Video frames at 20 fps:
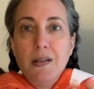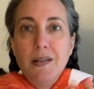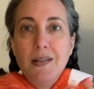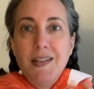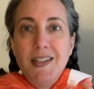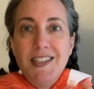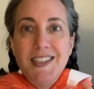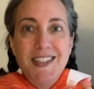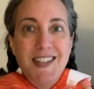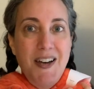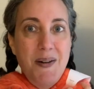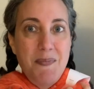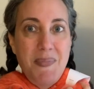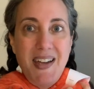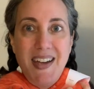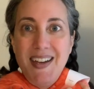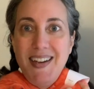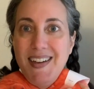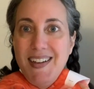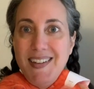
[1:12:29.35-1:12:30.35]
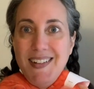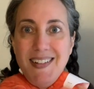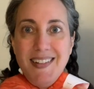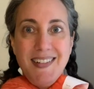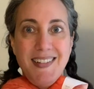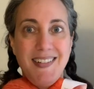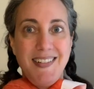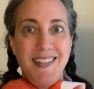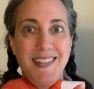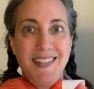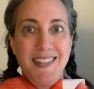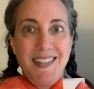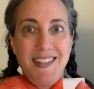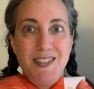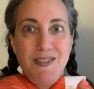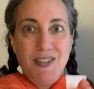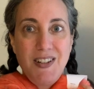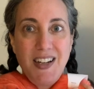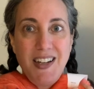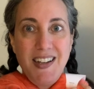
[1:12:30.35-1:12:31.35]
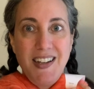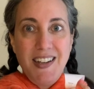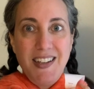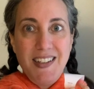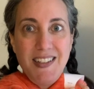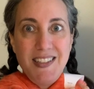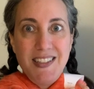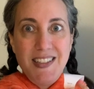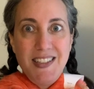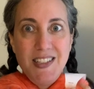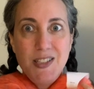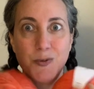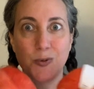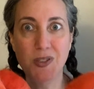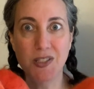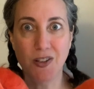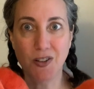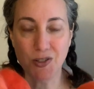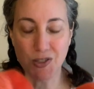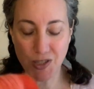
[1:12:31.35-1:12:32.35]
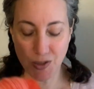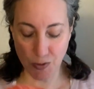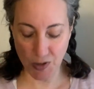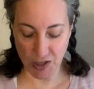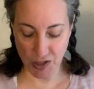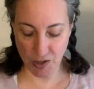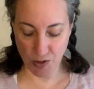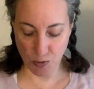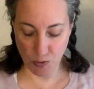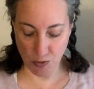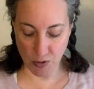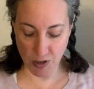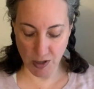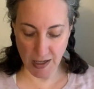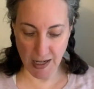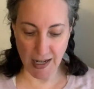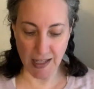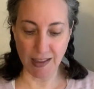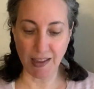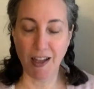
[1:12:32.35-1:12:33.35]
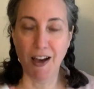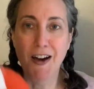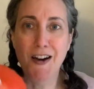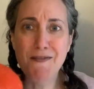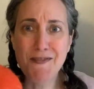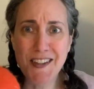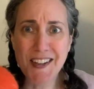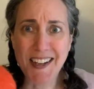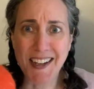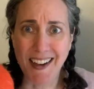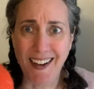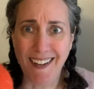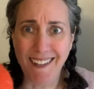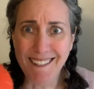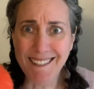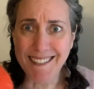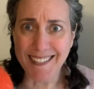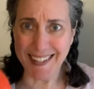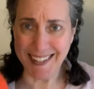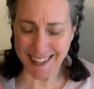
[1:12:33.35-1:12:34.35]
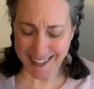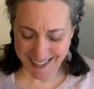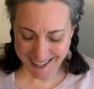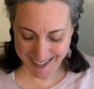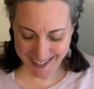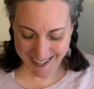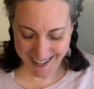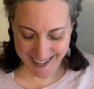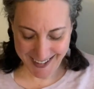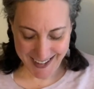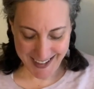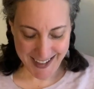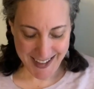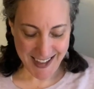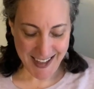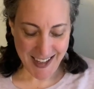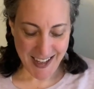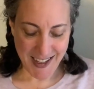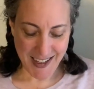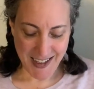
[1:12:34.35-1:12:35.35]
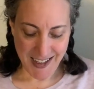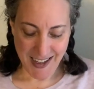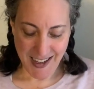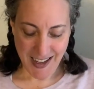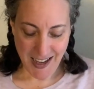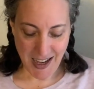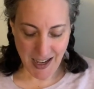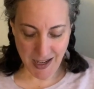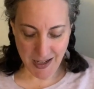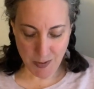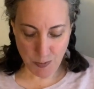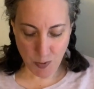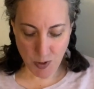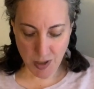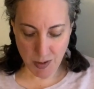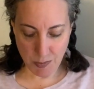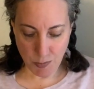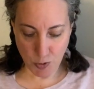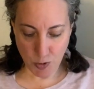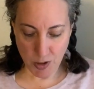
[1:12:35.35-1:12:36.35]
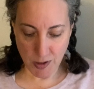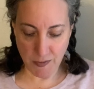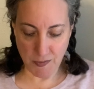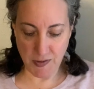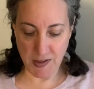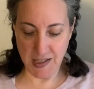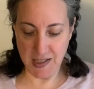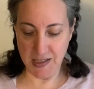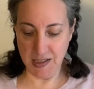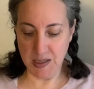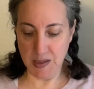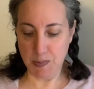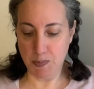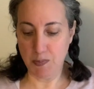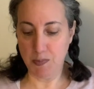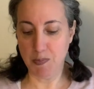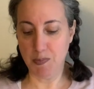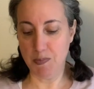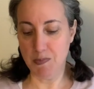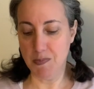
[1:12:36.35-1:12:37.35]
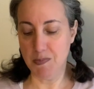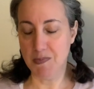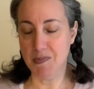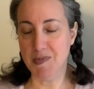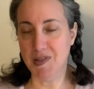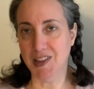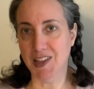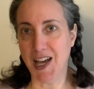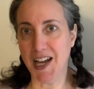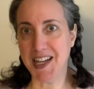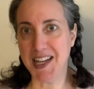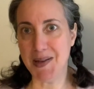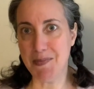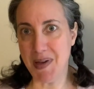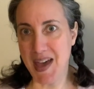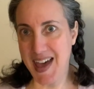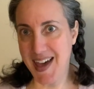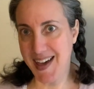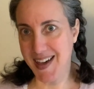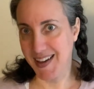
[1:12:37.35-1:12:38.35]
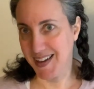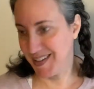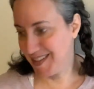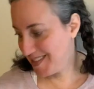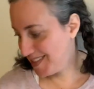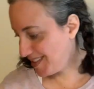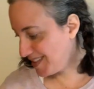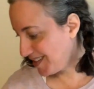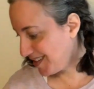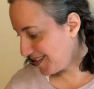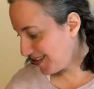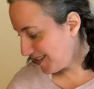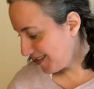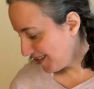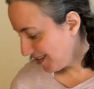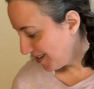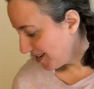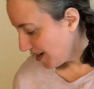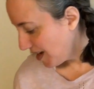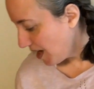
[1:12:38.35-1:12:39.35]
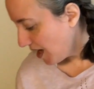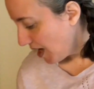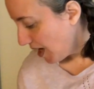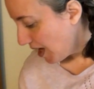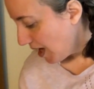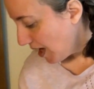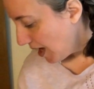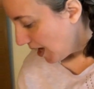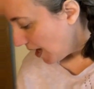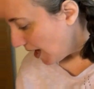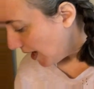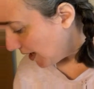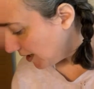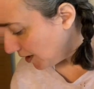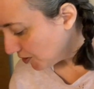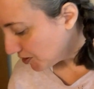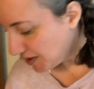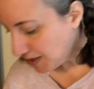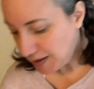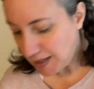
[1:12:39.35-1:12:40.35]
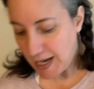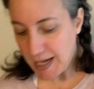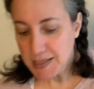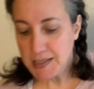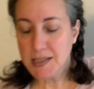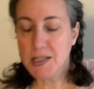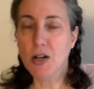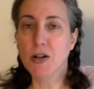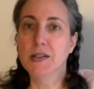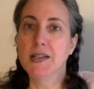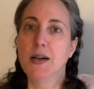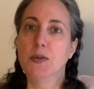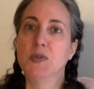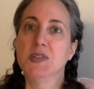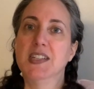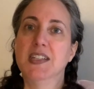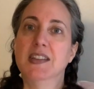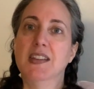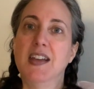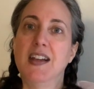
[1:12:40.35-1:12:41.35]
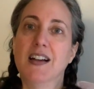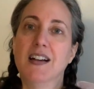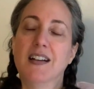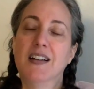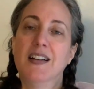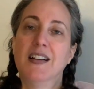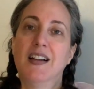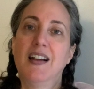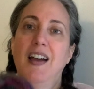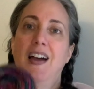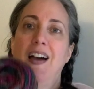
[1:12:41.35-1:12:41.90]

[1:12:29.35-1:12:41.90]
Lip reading: it's not bad. You guys, this was also a score, and I love the color. I want more of these lucky bags. And here's the last yarn that was in there.